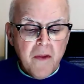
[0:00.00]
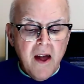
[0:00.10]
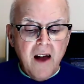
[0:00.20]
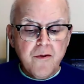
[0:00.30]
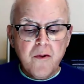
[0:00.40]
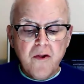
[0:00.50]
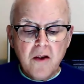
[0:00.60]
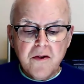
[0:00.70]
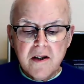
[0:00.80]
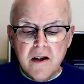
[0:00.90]
has
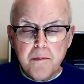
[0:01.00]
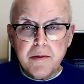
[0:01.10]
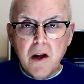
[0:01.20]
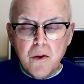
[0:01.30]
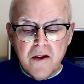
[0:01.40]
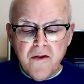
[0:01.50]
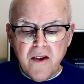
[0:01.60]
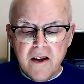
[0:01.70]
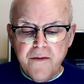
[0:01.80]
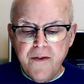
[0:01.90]
resulted in a bloated
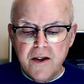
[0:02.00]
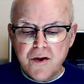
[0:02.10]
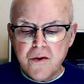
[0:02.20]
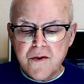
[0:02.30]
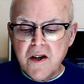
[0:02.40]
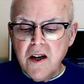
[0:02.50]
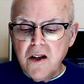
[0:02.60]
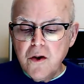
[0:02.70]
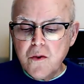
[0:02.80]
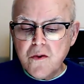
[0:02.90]
set of features
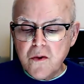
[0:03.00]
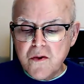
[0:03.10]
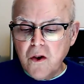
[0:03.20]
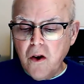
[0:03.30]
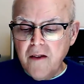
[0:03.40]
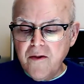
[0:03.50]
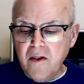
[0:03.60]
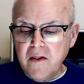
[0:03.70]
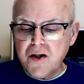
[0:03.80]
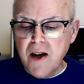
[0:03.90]
users are
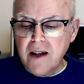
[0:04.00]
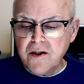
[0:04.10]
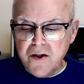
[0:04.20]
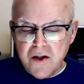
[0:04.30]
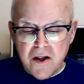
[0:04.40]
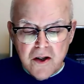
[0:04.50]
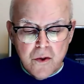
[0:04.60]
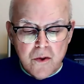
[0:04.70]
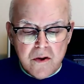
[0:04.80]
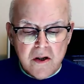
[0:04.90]
constantly challenged to
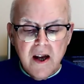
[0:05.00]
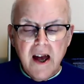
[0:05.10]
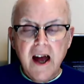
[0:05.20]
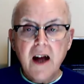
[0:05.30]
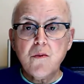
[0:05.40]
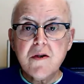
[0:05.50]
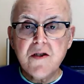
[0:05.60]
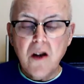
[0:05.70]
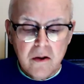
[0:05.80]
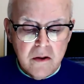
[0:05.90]
use. End
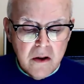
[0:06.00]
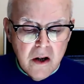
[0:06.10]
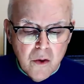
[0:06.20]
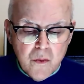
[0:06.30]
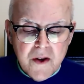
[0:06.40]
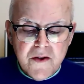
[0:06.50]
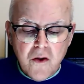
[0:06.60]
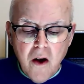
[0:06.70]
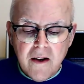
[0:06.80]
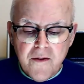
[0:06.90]
result, recent
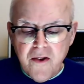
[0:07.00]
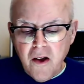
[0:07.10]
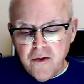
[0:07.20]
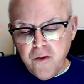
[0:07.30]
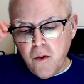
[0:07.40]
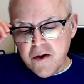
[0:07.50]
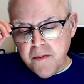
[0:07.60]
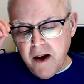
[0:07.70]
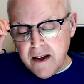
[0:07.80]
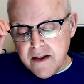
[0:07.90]
talk of Salesforce
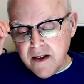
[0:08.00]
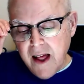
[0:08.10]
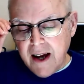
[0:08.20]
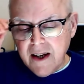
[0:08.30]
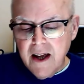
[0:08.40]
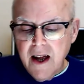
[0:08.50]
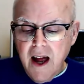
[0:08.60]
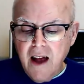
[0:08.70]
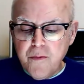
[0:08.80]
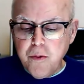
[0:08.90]
buying Slack
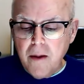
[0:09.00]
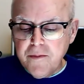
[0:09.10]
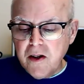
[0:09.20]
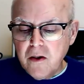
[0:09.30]
has prompted a